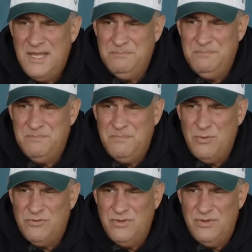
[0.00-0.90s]
And
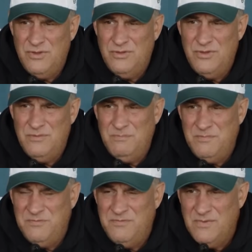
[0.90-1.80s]
Eagles defensive
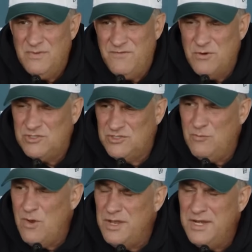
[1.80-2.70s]
coordinator Vic Fangio
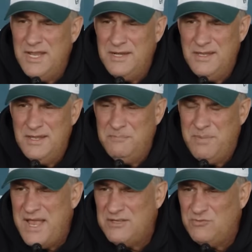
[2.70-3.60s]
has taken note of
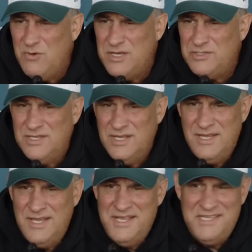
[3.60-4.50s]
Milt's productive play during
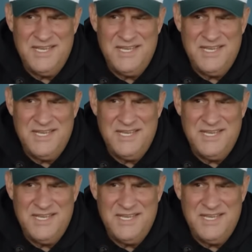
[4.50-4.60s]
camp so